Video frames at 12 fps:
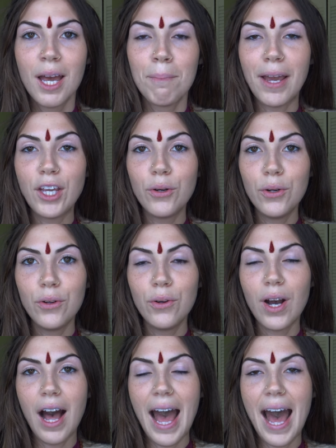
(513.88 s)
my
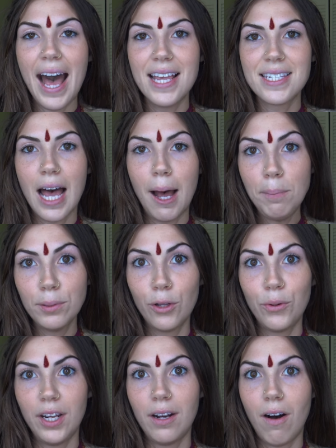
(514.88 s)
guru has
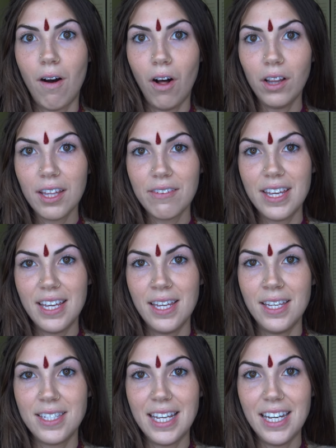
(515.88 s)
uploaded all of
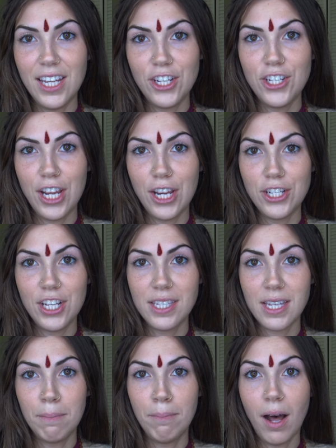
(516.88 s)
his
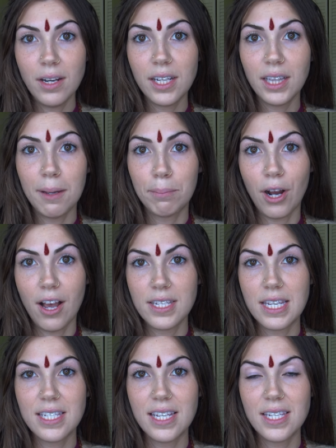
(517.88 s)
initiations and mandala
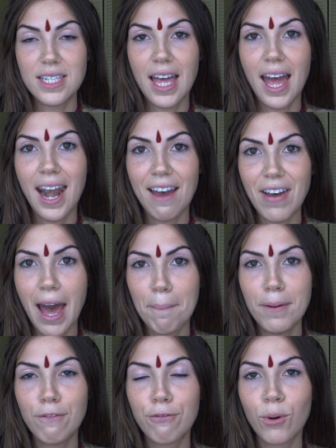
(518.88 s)
processes that have
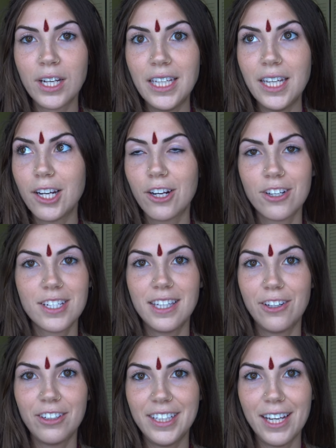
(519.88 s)
happened for years,
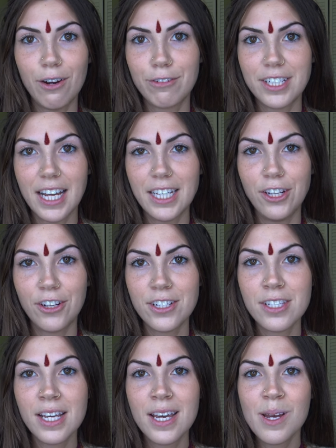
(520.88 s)
literally over 10
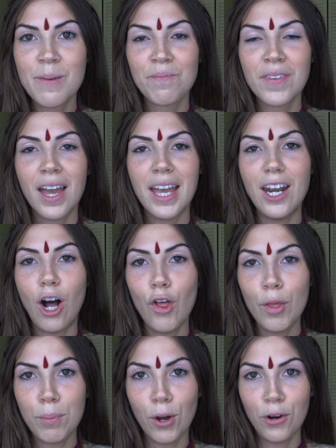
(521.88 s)
years, in all
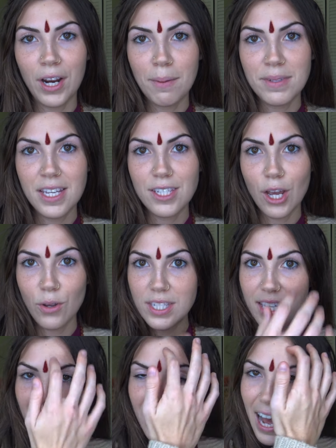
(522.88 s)
the programs he's
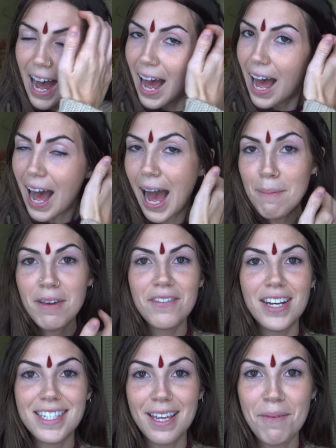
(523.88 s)
hosted. I'm
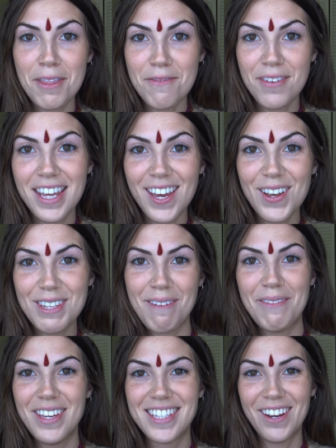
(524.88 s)
even in some of the videos.
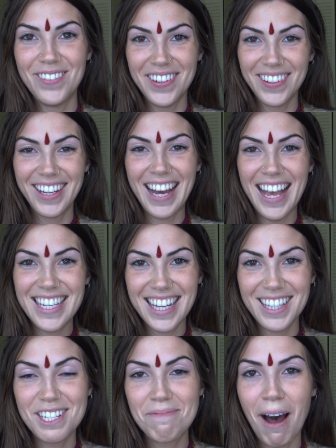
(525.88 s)
Maybe some of you guys
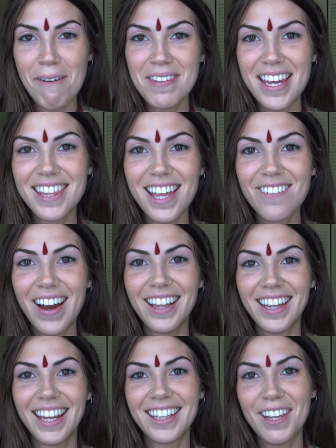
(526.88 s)
can spot me in them. I
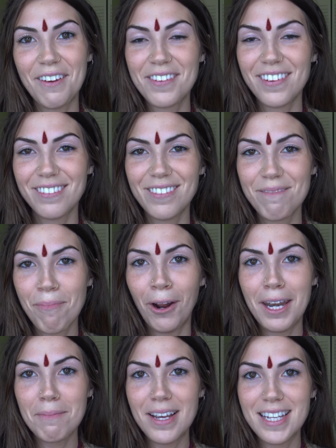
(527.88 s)
love
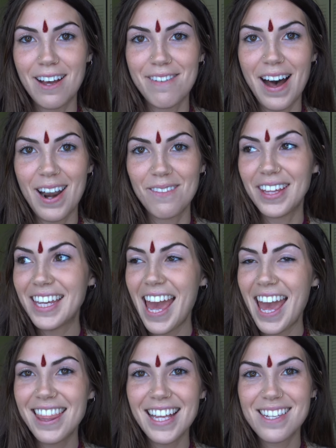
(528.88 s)
pointing myself out. I'm like,
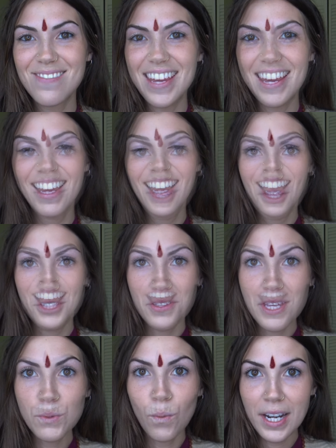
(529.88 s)
yay, that's me. So
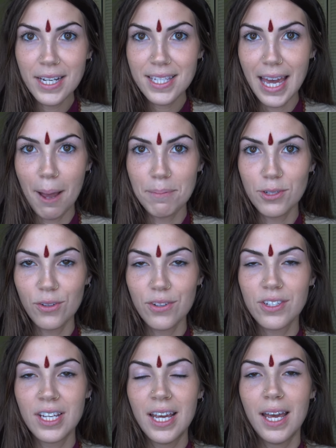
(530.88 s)
these Oneness
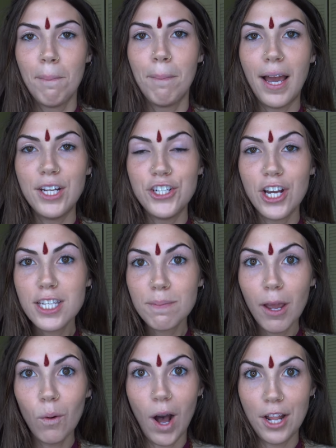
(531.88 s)
Capsules, just
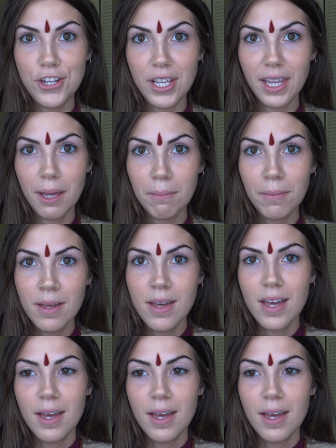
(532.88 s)
by watching them,